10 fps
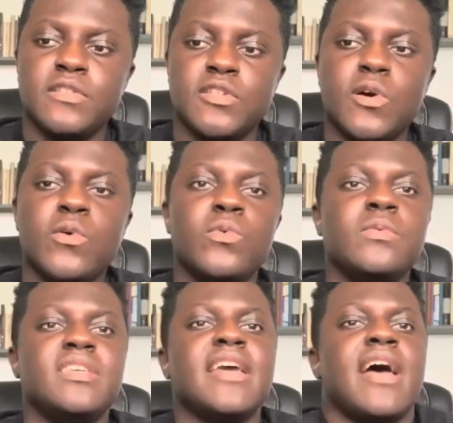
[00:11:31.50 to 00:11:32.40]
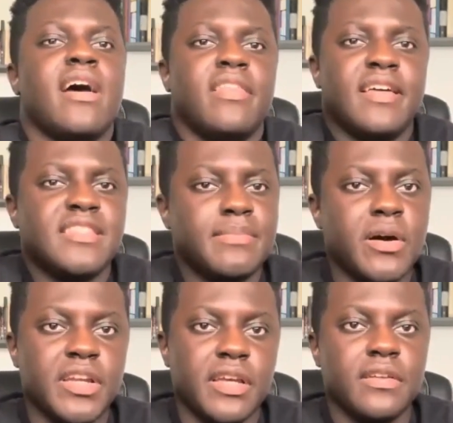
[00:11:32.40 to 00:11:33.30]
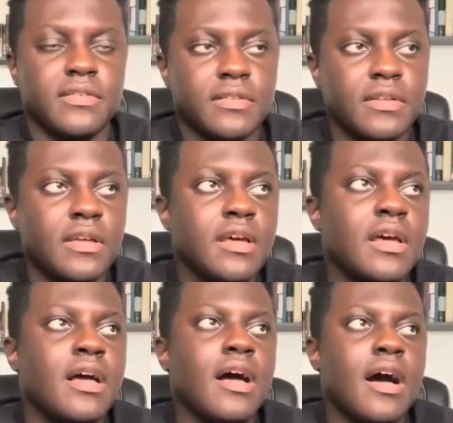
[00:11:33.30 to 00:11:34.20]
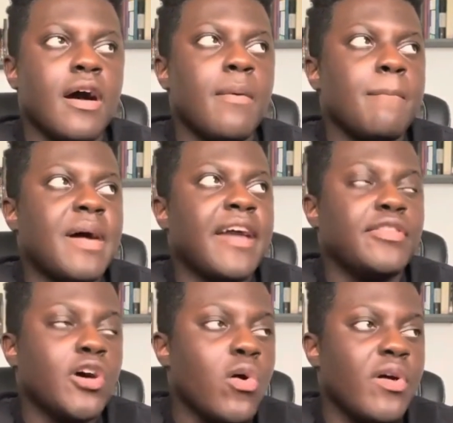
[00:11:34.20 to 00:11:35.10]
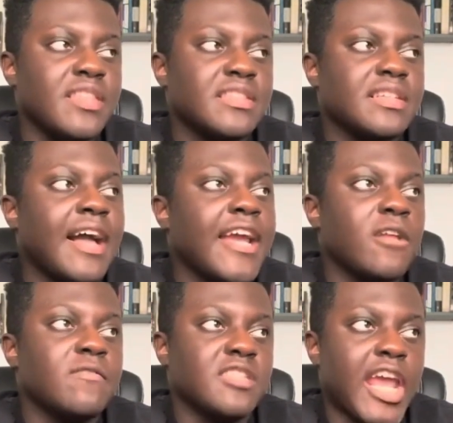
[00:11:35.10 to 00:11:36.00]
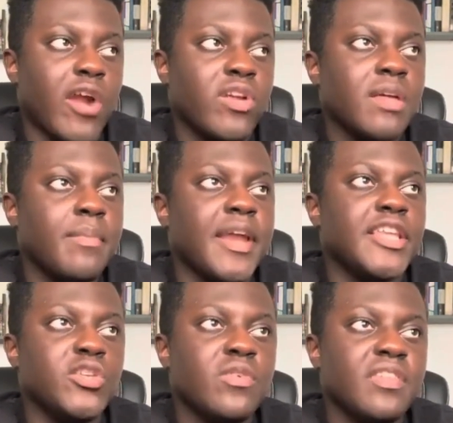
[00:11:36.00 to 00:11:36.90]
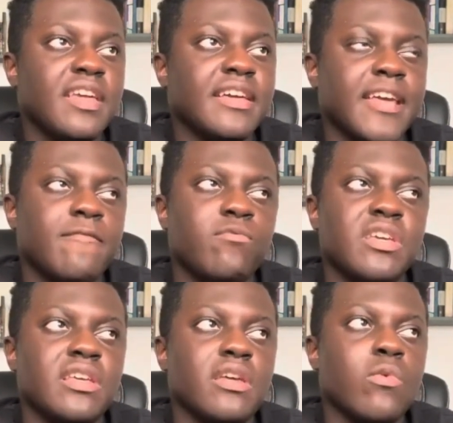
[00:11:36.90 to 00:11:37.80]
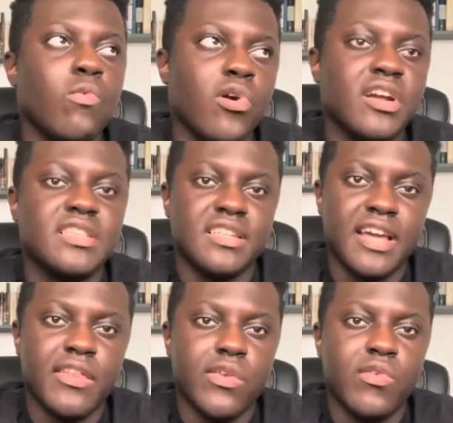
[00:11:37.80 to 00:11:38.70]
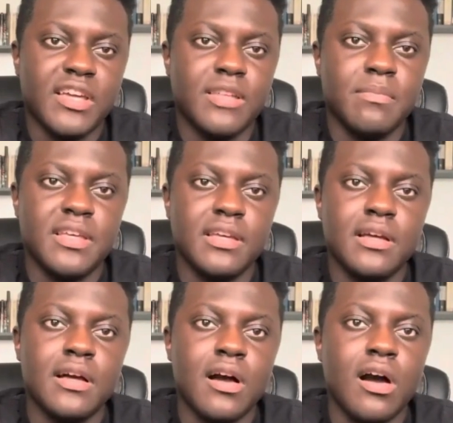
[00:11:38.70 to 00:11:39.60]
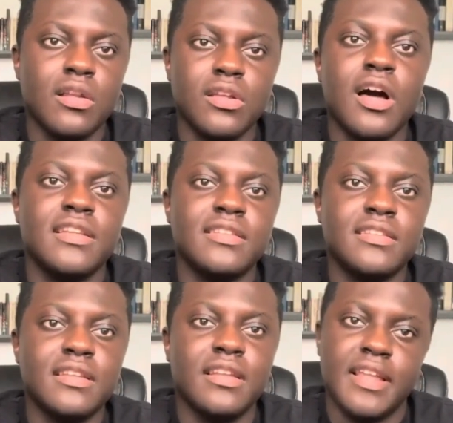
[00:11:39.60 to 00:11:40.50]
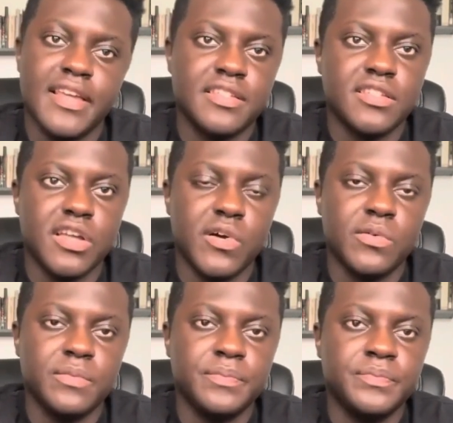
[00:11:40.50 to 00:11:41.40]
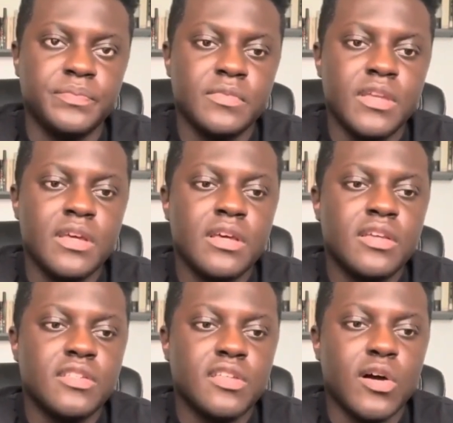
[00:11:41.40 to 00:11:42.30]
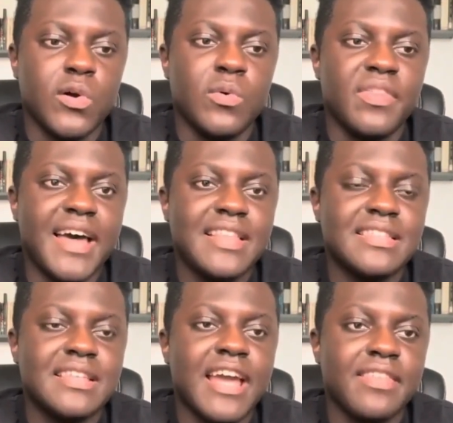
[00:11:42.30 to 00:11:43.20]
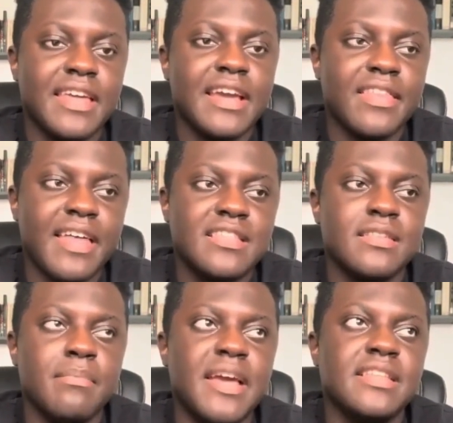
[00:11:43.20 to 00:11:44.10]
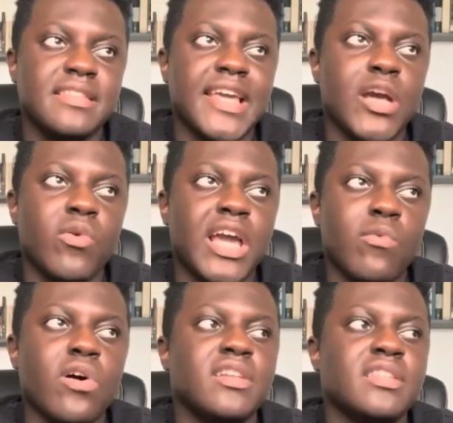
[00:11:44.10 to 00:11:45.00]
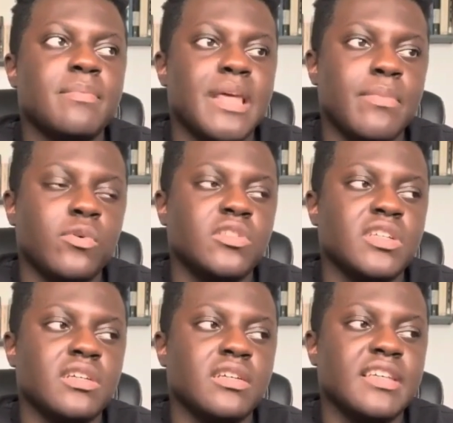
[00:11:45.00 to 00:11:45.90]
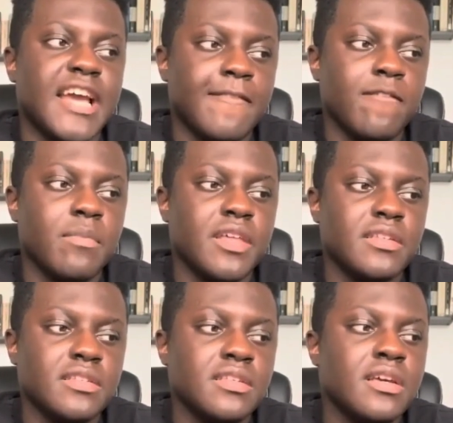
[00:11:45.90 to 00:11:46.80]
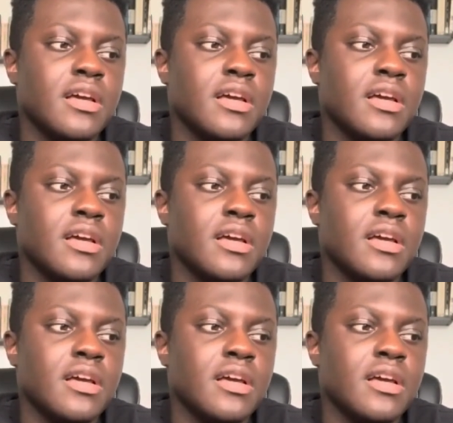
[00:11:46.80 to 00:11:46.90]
So yeah, that's about it. I know it's kind of scary, but I do think if we work together, it can be a lot less so. So I think that's the main takeaway I want people to get from this.